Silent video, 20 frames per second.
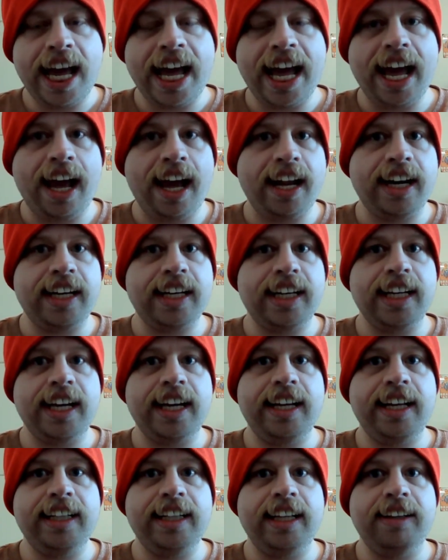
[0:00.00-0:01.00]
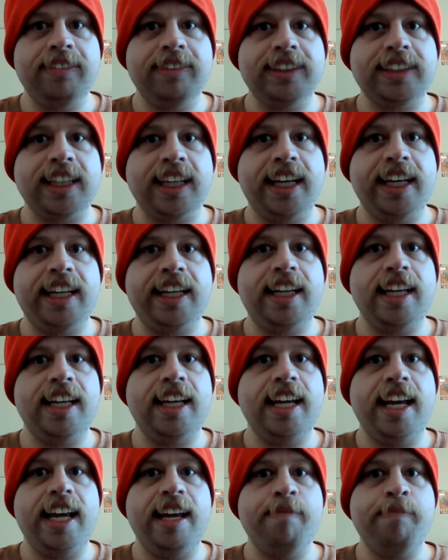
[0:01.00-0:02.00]
and it was
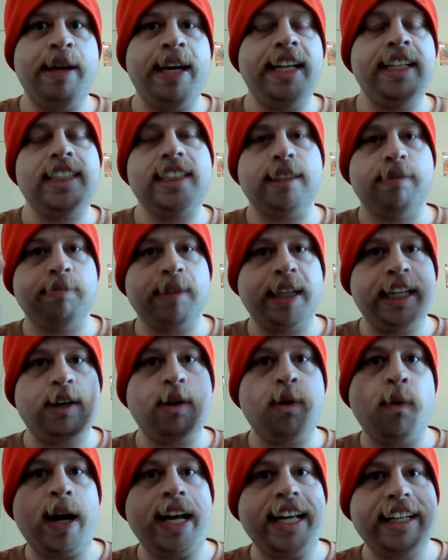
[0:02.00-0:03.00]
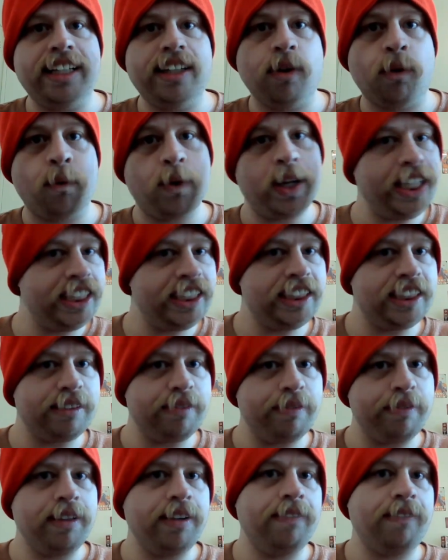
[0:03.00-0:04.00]
like it made some like quaint noise
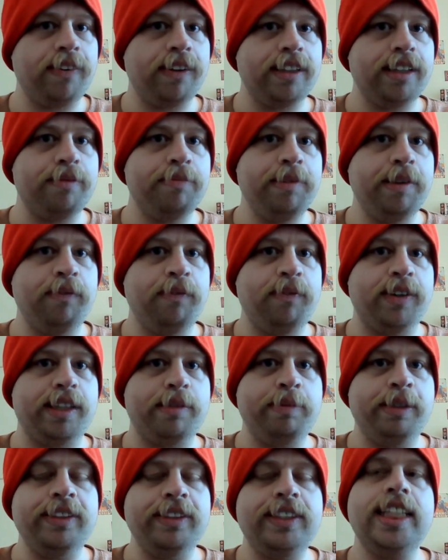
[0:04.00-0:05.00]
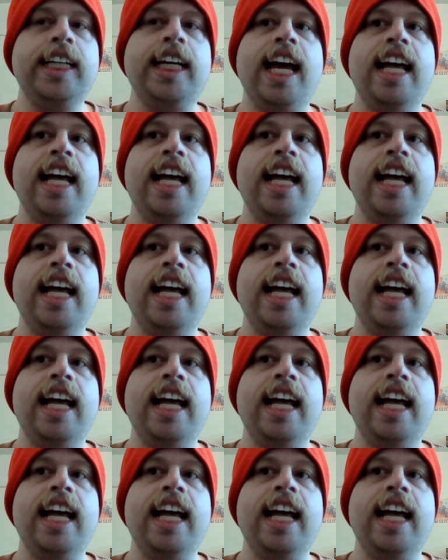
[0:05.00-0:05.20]
for the music,